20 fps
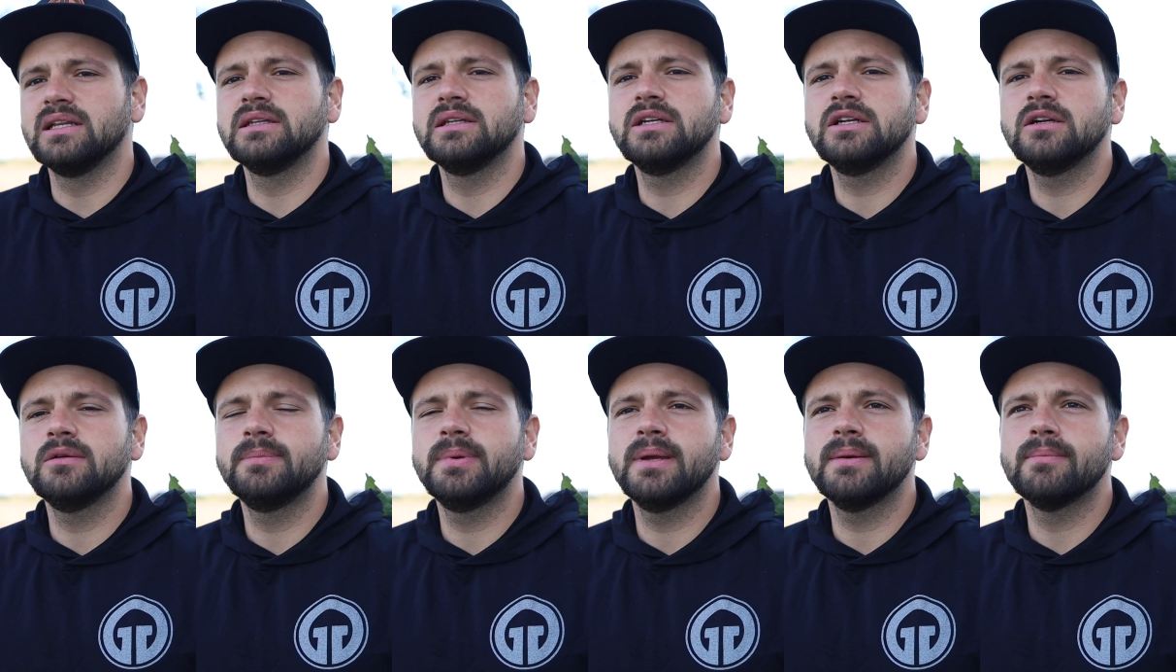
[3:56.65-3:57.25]

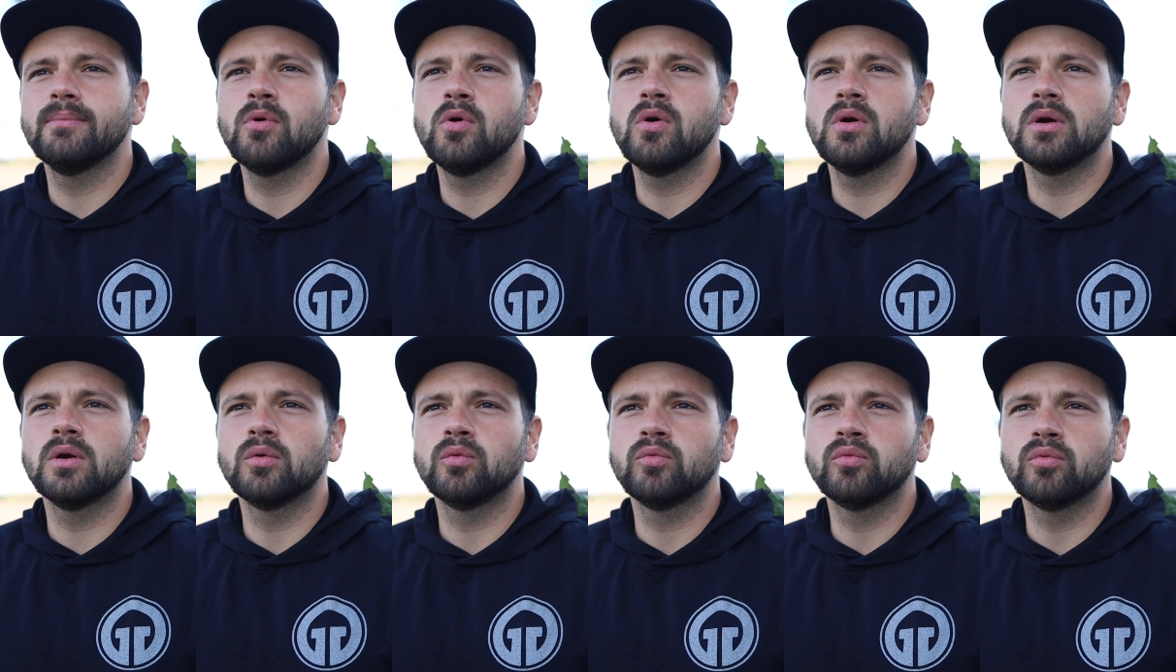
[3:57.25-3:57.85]
little bit
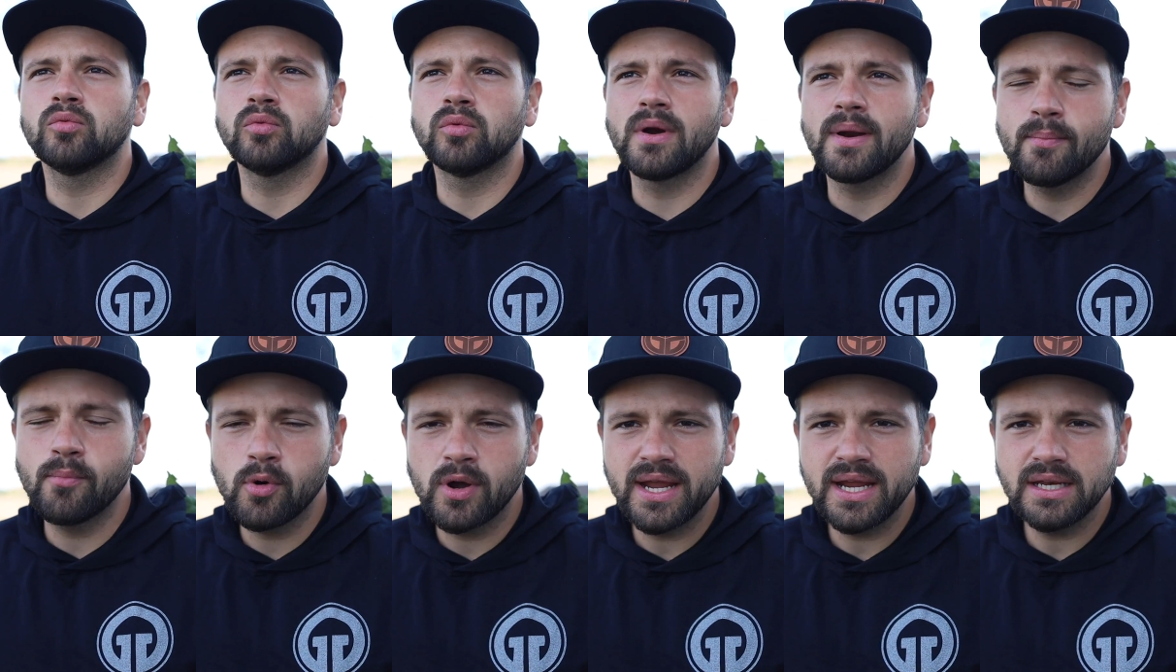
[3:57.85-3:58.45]
more
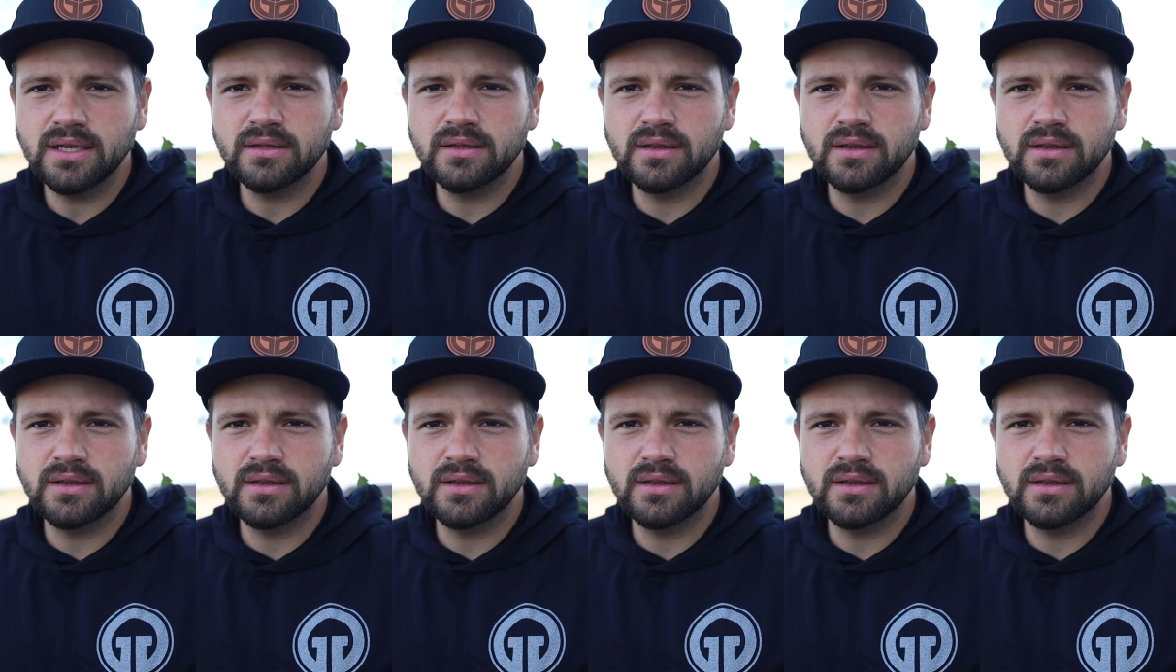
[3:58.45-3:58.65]
rim weight.